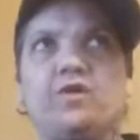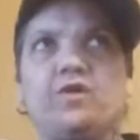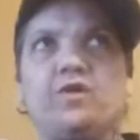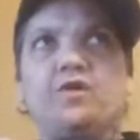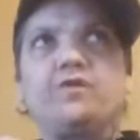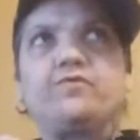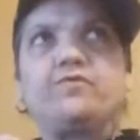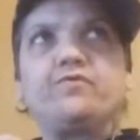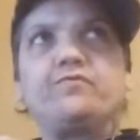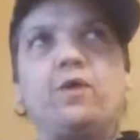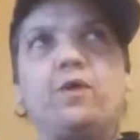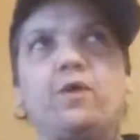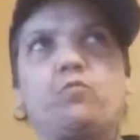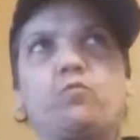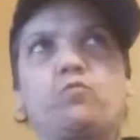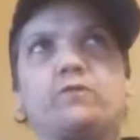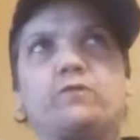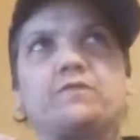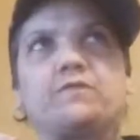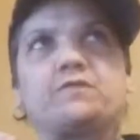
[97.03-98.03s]
There was,
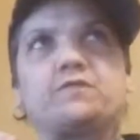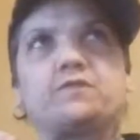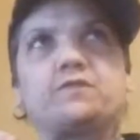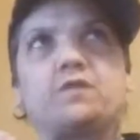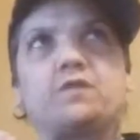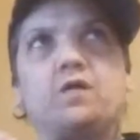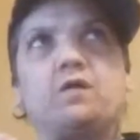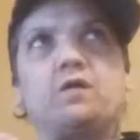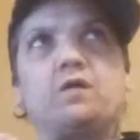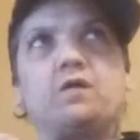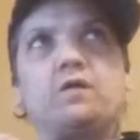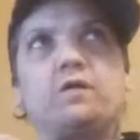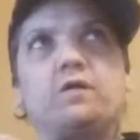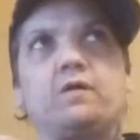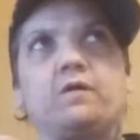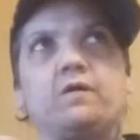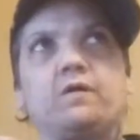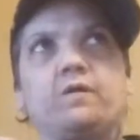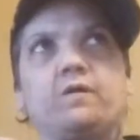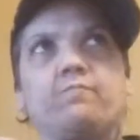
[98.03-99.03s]

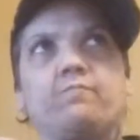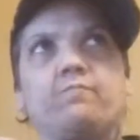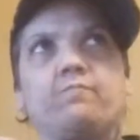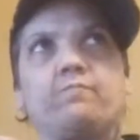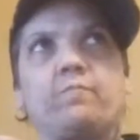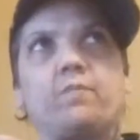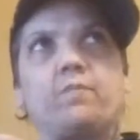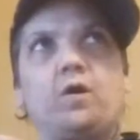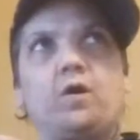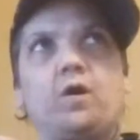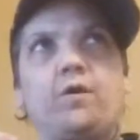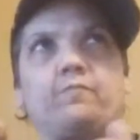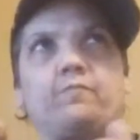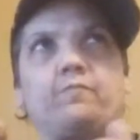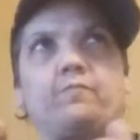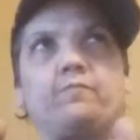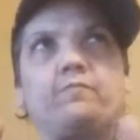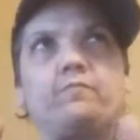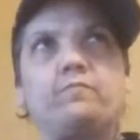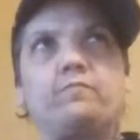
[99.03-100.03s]
um, a
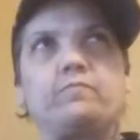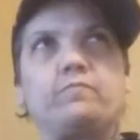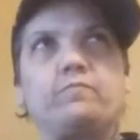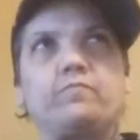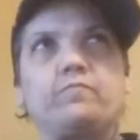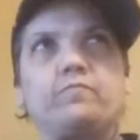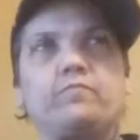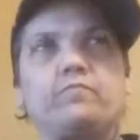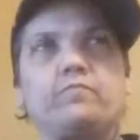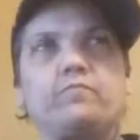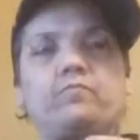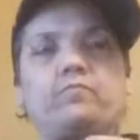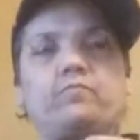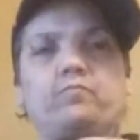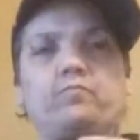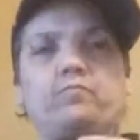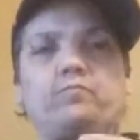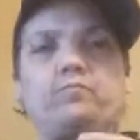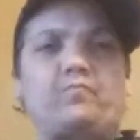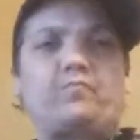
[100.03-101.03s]

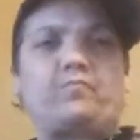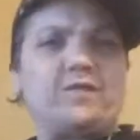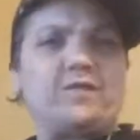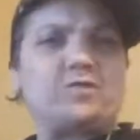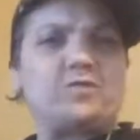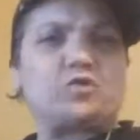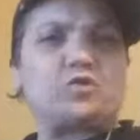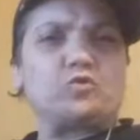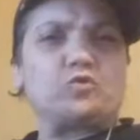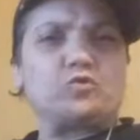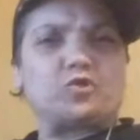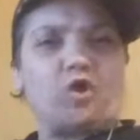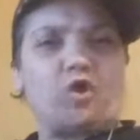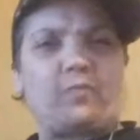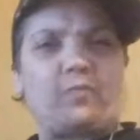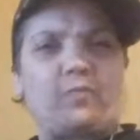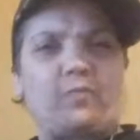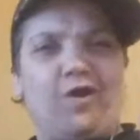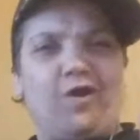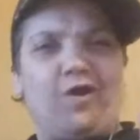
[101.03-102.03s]
pencil sharpener,
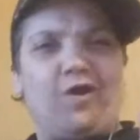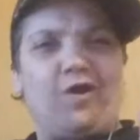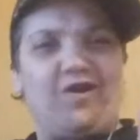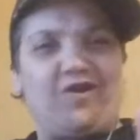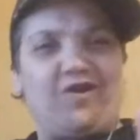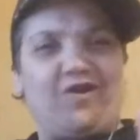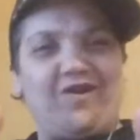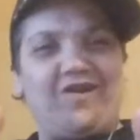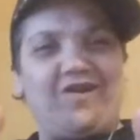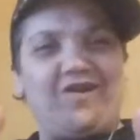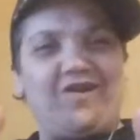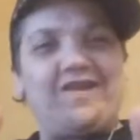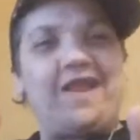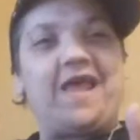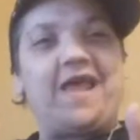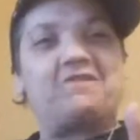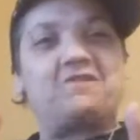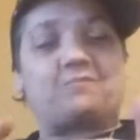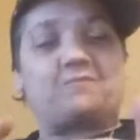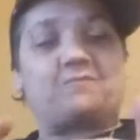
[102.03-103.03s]
an
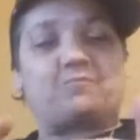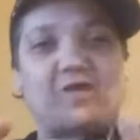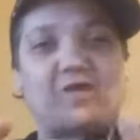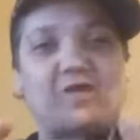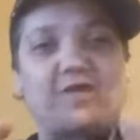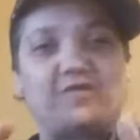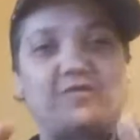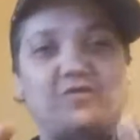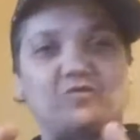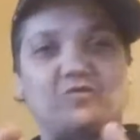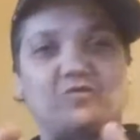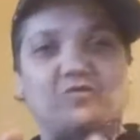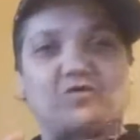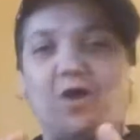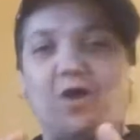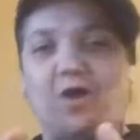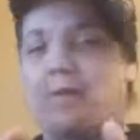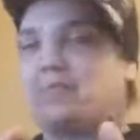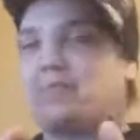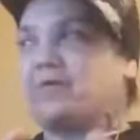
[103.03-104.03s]
alien's pencil
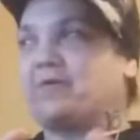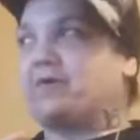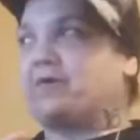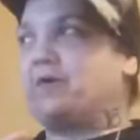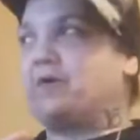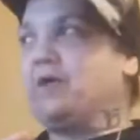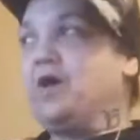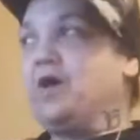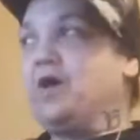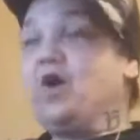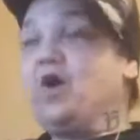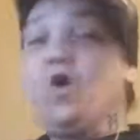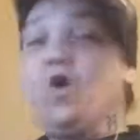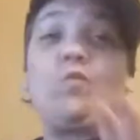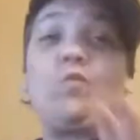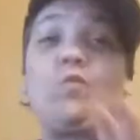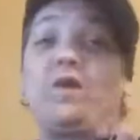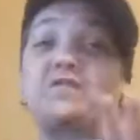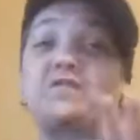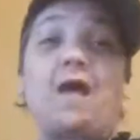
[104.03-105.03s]
sharpener, which
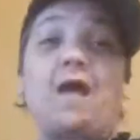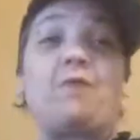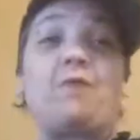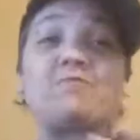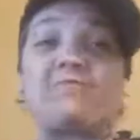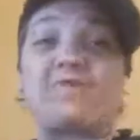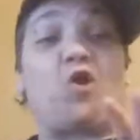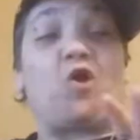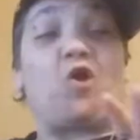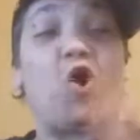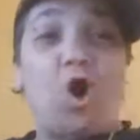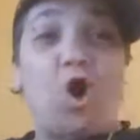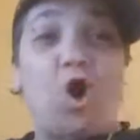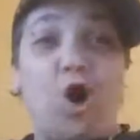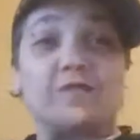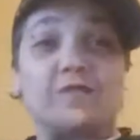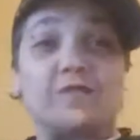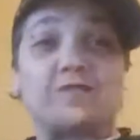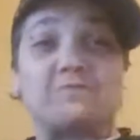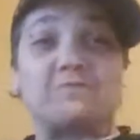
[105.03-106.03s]
that was freaking
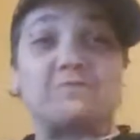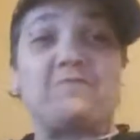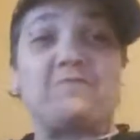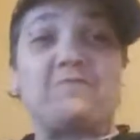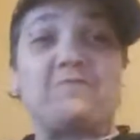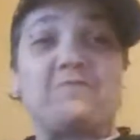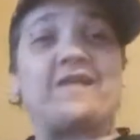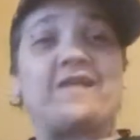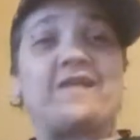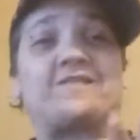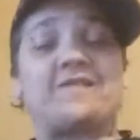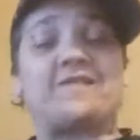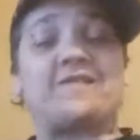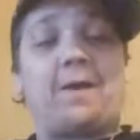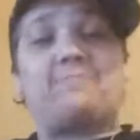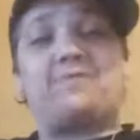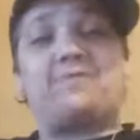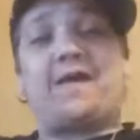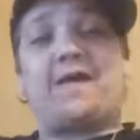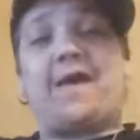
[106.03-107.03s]
awesome. I kept
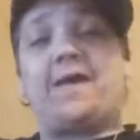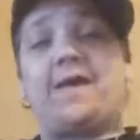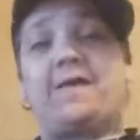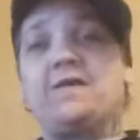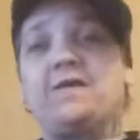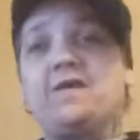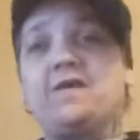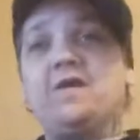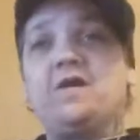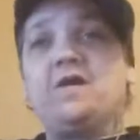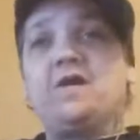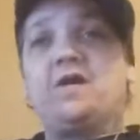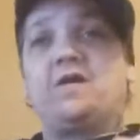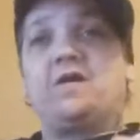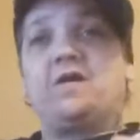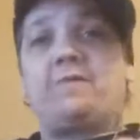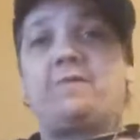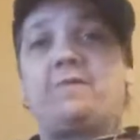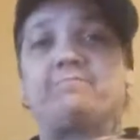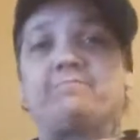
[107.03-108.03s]
that. Um,
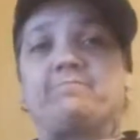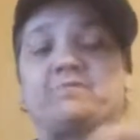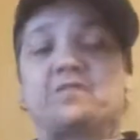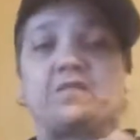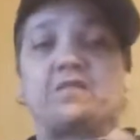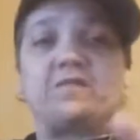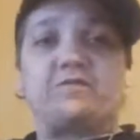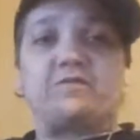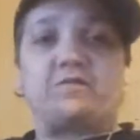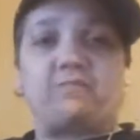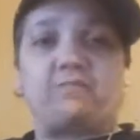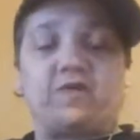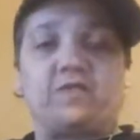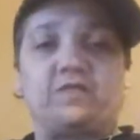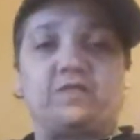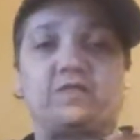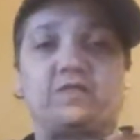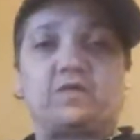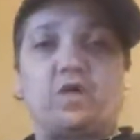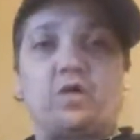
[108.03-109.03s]
I'm selling the pins
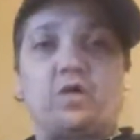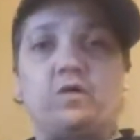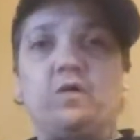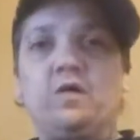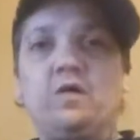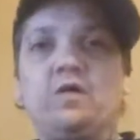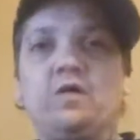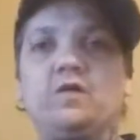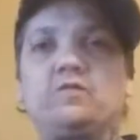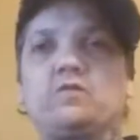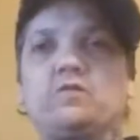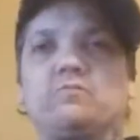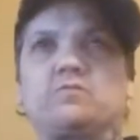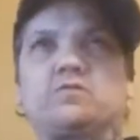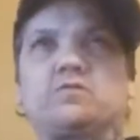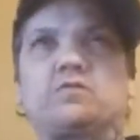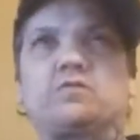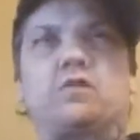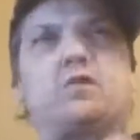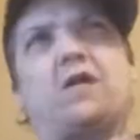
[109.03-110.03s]
now. There was, uh,
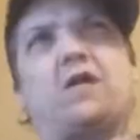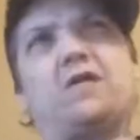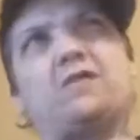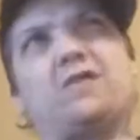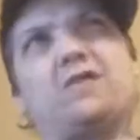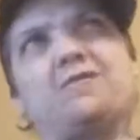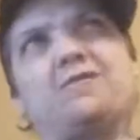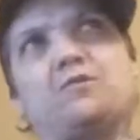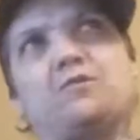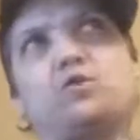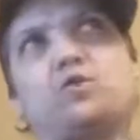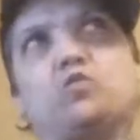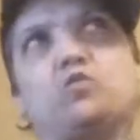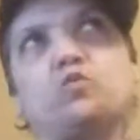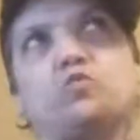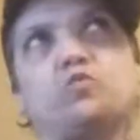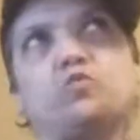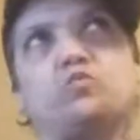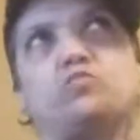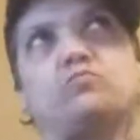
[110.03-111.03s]
I think, like two,
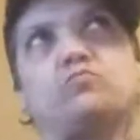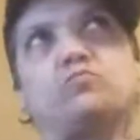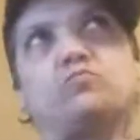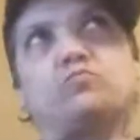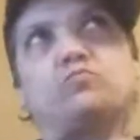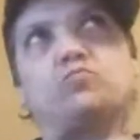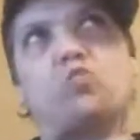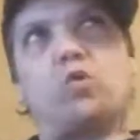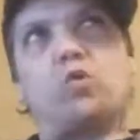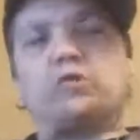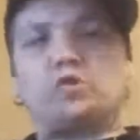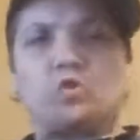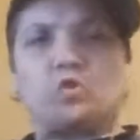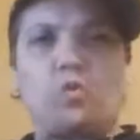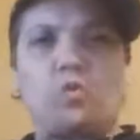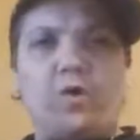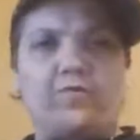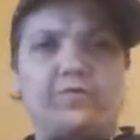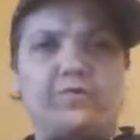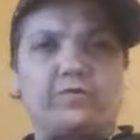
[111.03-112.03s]
one or two
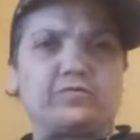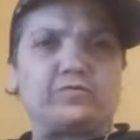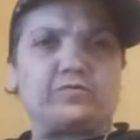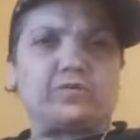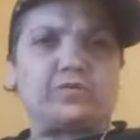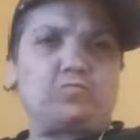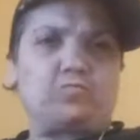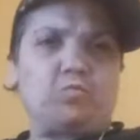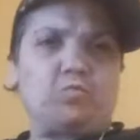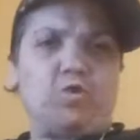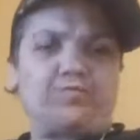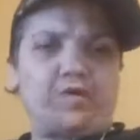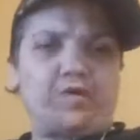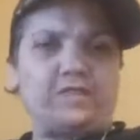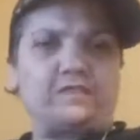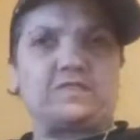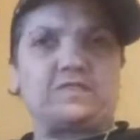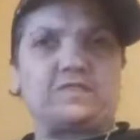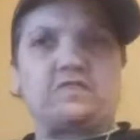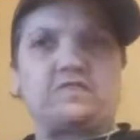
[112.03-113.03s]
other small things
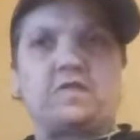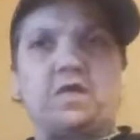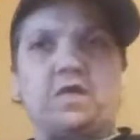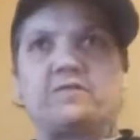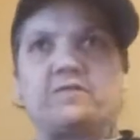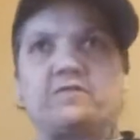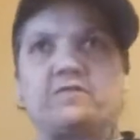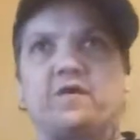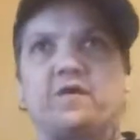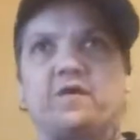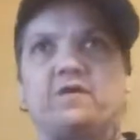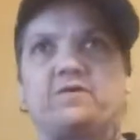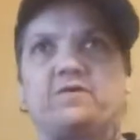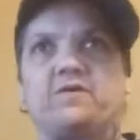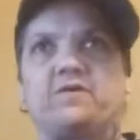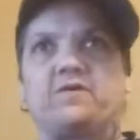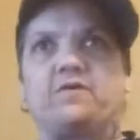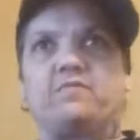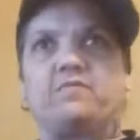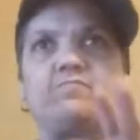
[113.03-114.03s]
in there that, um,